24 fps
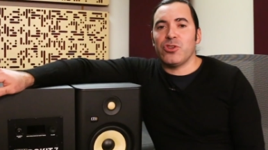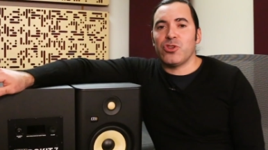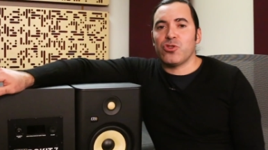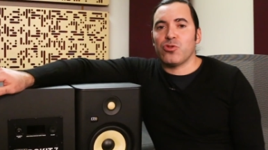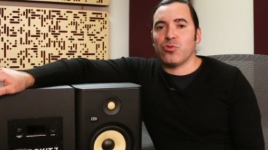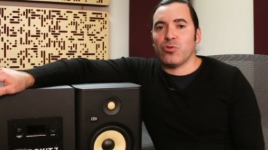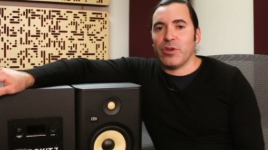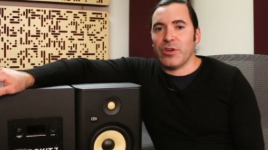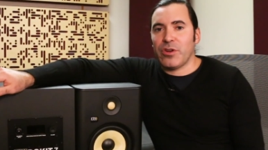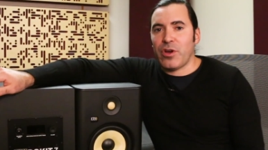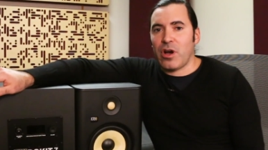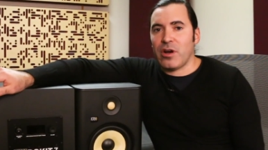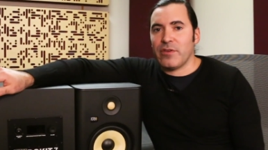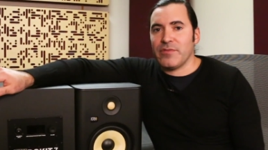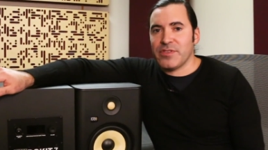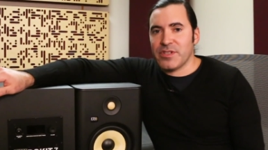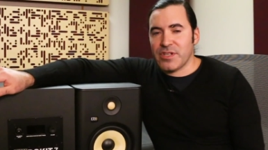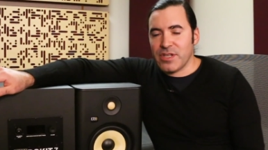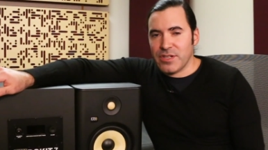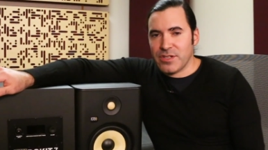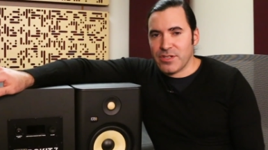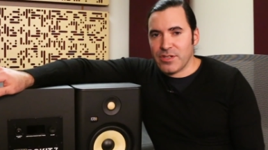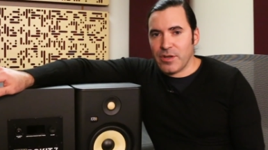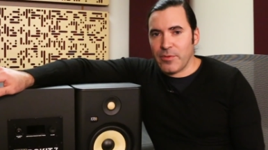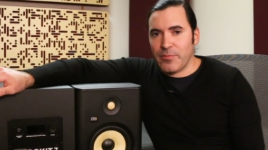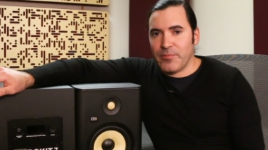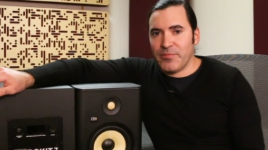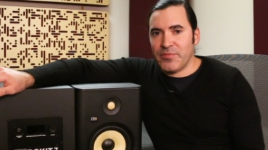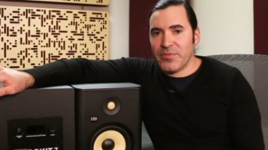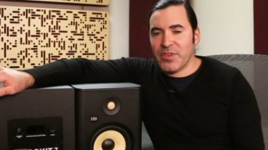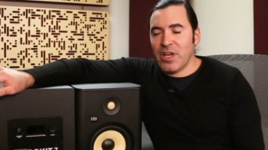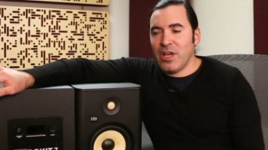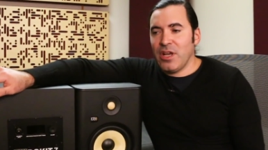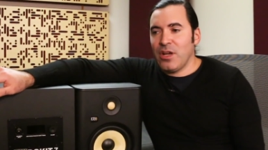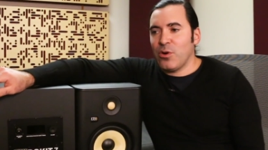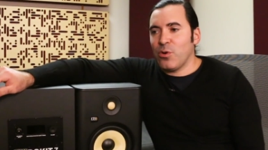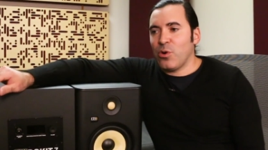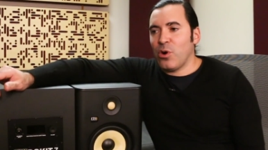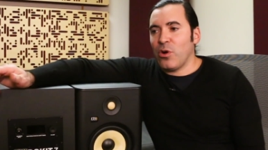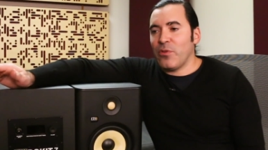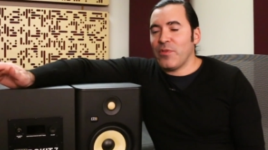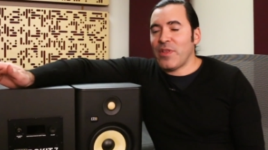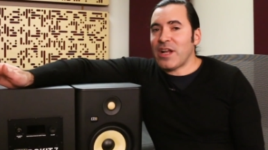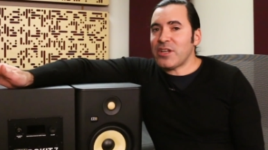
the Trinnov system? Well,